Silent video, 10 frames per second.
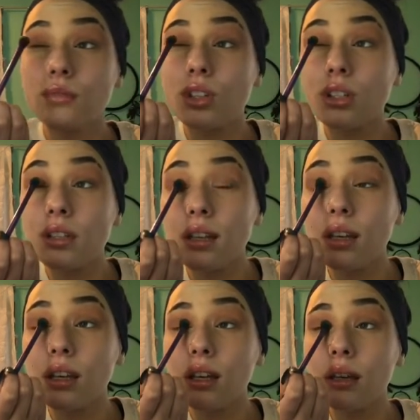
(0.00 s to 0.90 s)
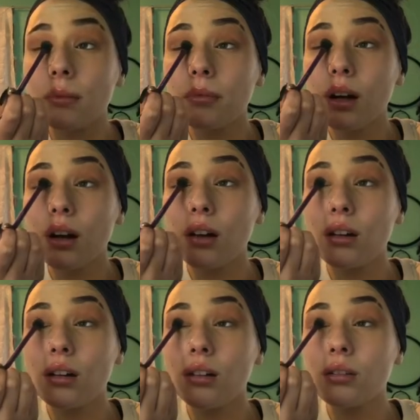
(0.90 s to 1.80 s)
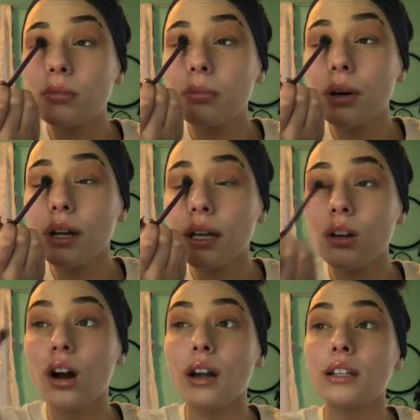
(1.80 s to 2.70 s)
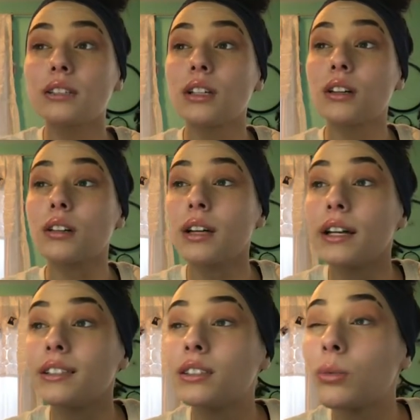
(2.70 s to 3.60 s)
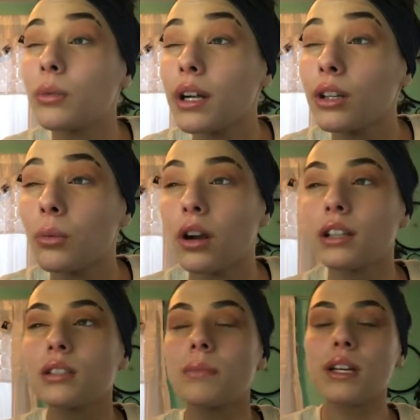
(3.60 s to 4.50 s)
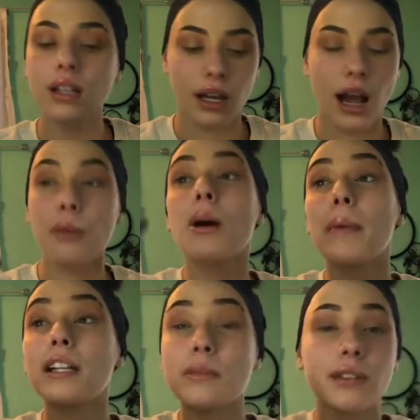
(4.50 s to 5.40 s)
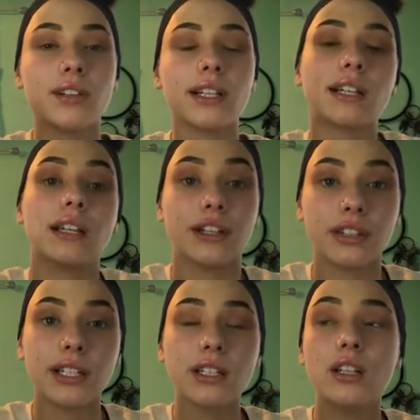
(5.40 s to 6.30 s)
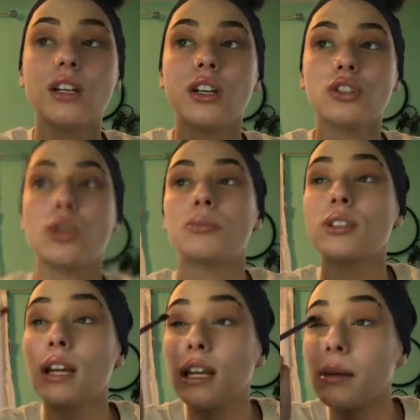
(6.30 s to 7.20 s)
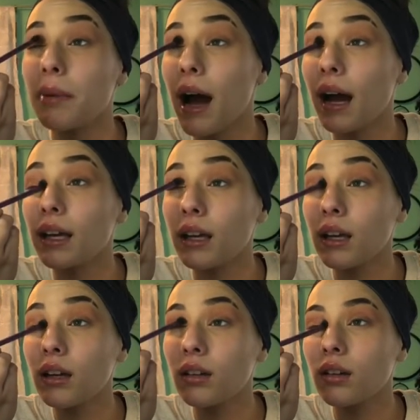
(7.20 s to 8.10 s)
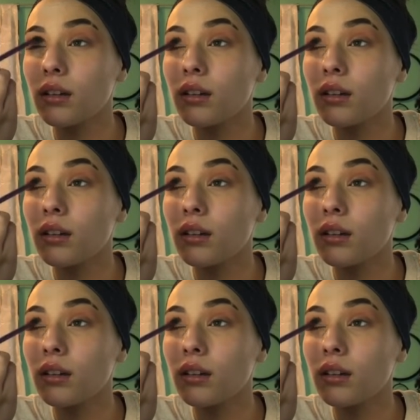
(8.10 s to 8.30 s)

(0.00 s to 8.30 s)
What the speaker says: Just keep putting it on until it's where you want it to be. Like, I want mine to be really glittery, so I'm just gonna keep packing it.